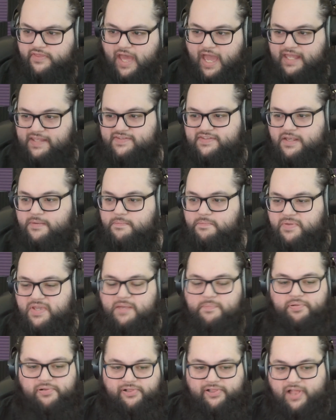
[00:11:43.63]

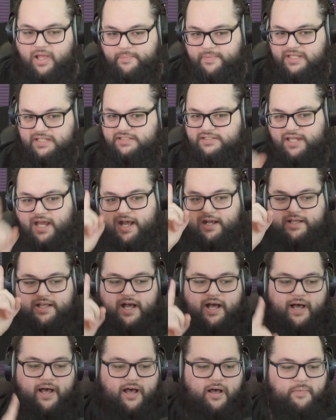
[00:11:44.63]

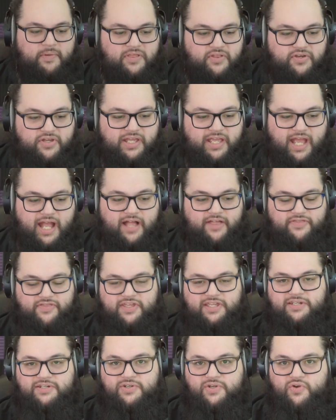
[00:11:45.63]
smbplumbing.com and looking at
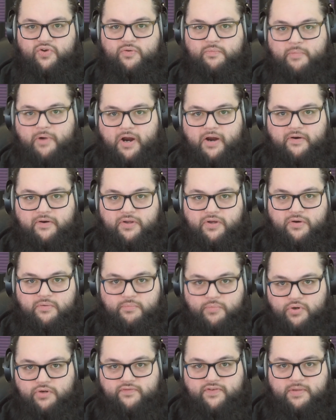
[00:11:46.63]
the new Mario
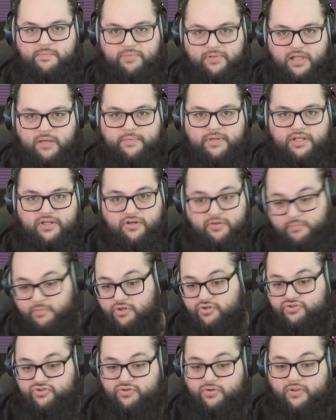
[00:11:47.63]
movie plumbing
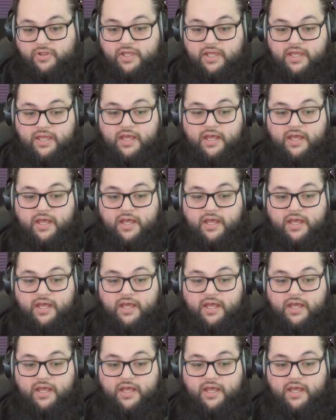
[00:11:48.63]
commercial.